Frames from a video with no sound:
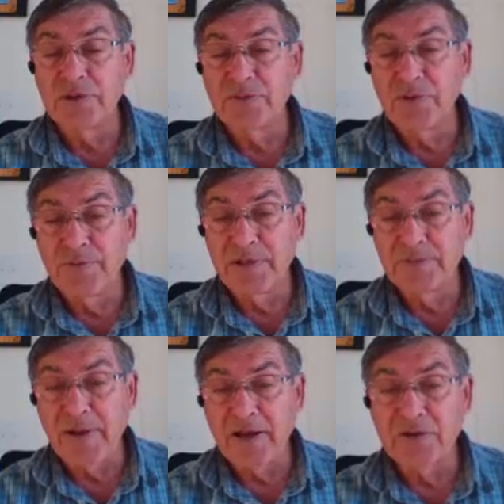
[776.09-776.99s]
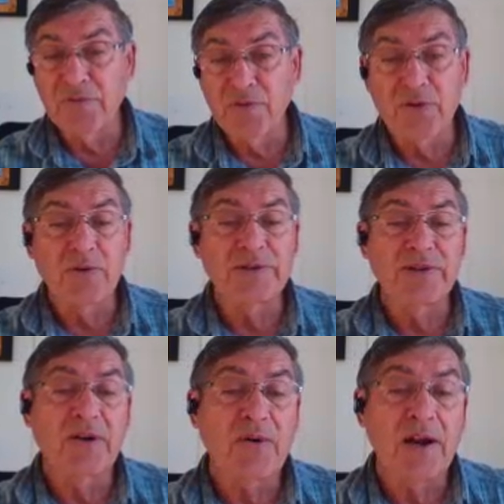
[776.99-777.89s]
which would be Spanish for the
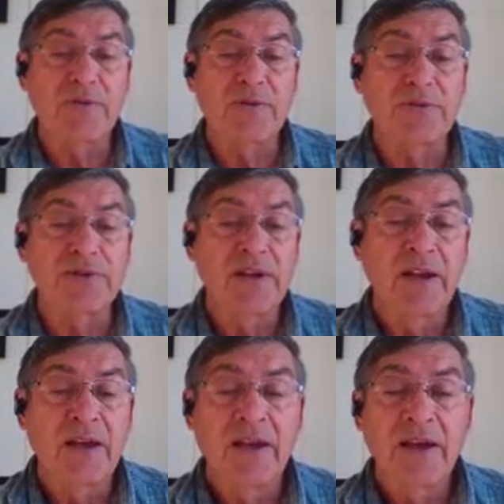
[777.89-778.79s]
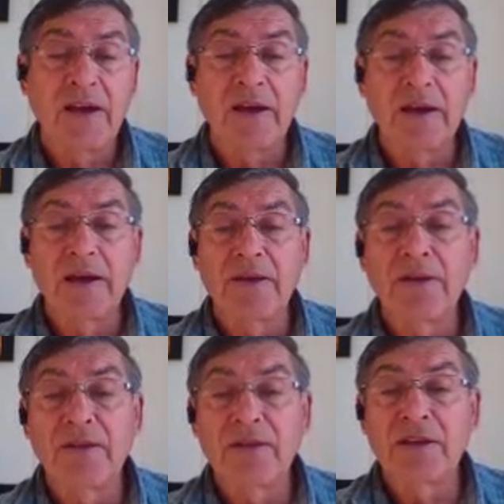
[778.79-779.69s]
recent arrivals,
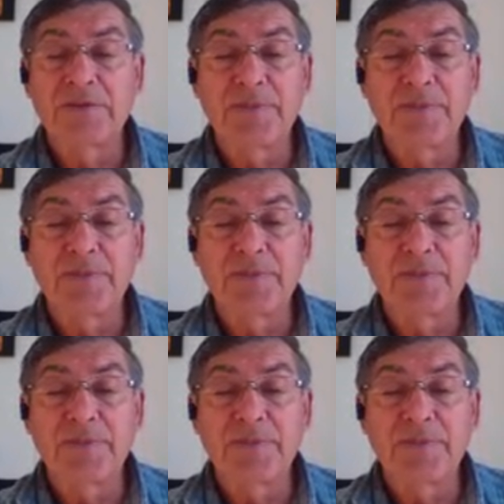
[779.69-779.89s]
and they